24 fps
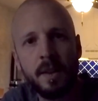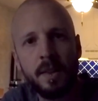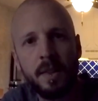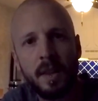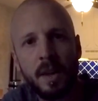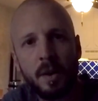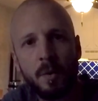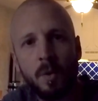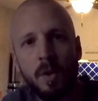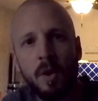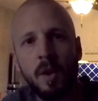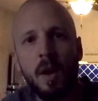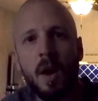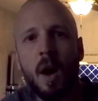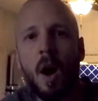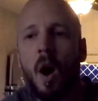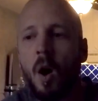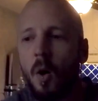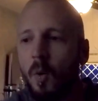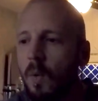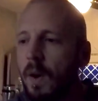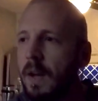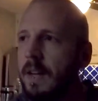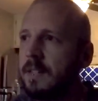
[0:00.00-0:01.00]
There will
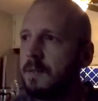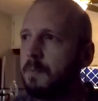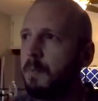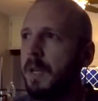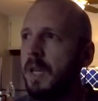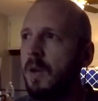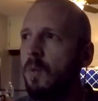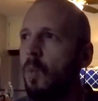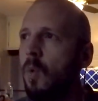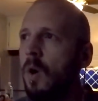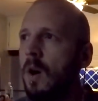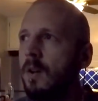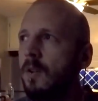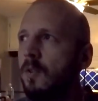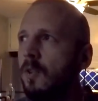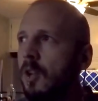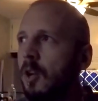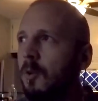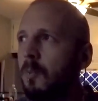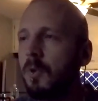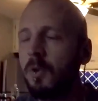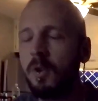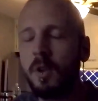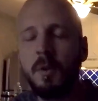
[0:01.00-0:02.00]
always be one
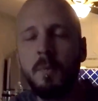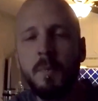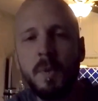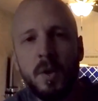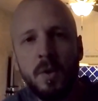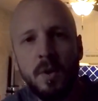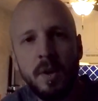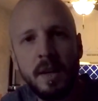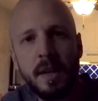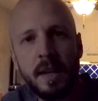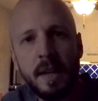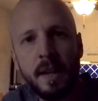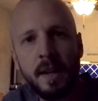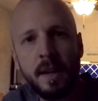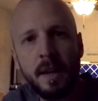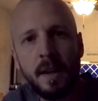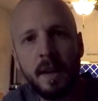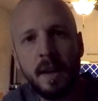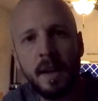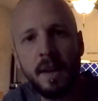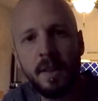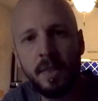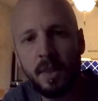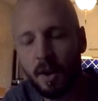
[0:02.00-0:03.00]
global community.
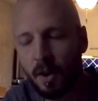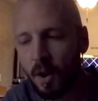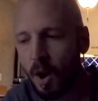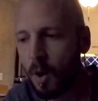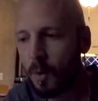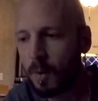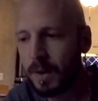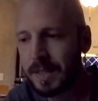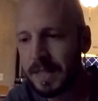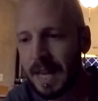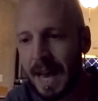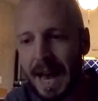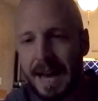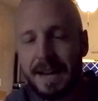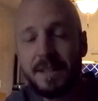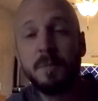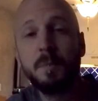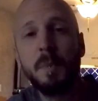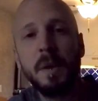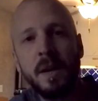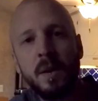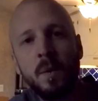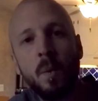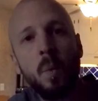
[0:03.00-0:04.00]
There always has
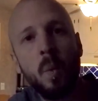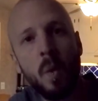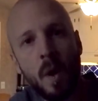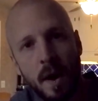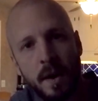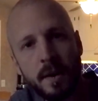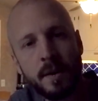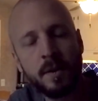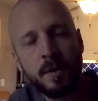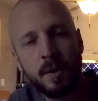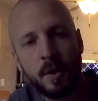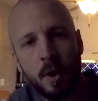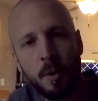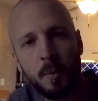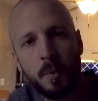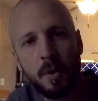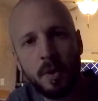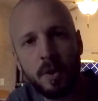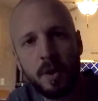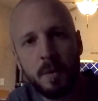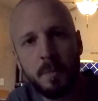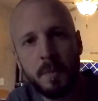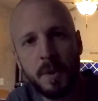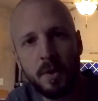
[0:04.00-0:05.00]
been one global
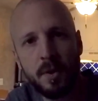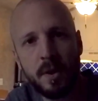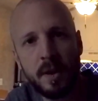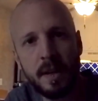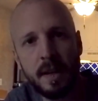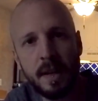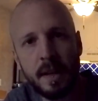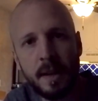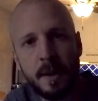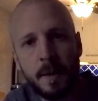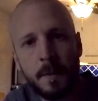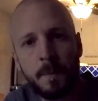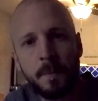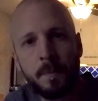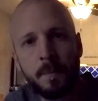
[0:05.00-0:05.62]
community.